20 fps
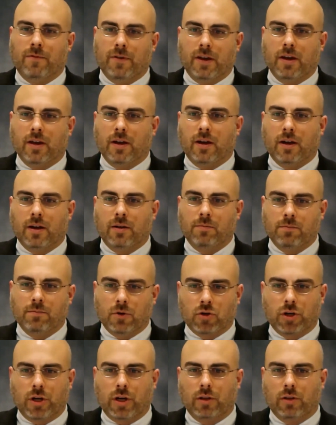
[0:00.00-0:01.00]
via
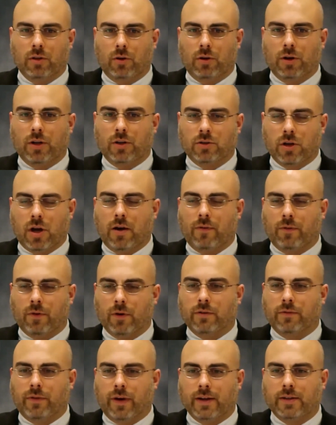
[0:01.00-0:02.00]
machine learning
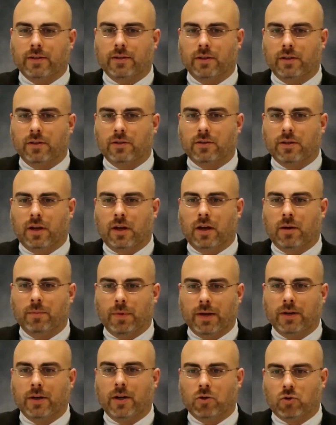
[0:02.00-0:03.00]
software devices
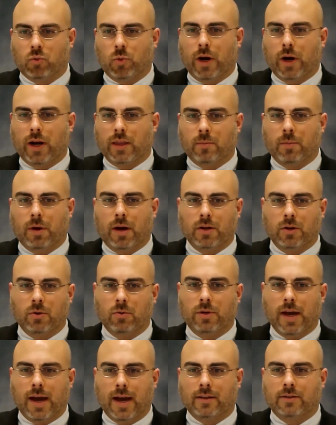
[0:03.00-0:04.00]
and train them on
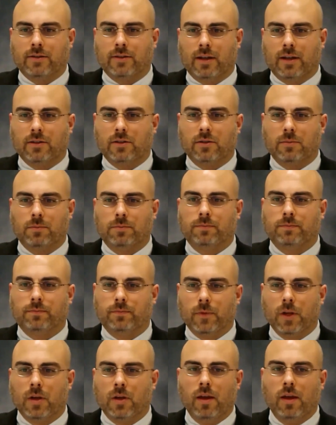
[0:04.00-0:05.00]
new data sets.
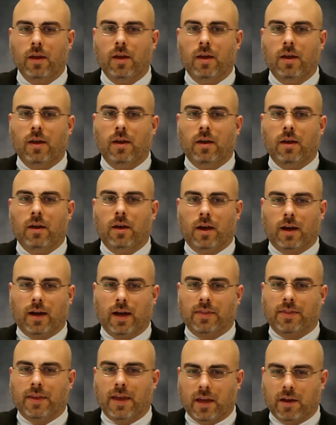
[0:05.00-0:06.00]

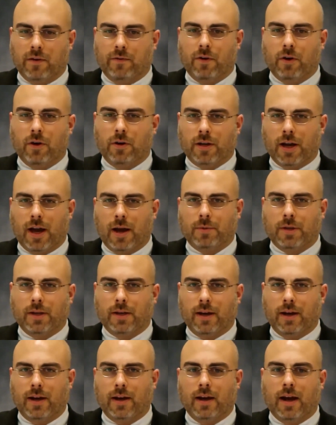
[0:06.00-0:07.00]
Again, thank you for your time
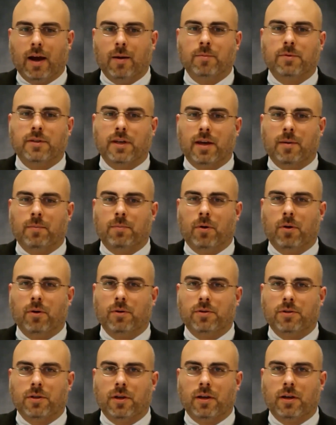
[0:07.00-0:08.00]
today. I'm Sam
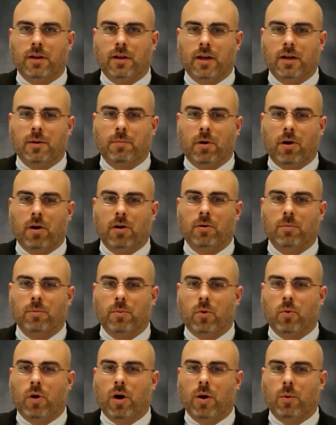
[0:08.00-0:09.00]
Bernstein, again, a partner of
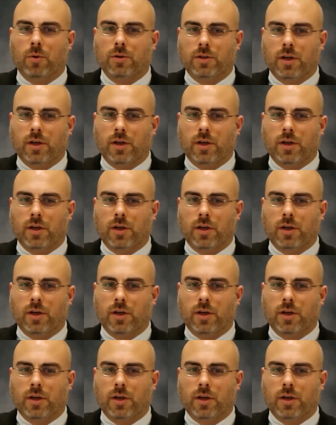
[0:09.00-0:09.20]
McGuire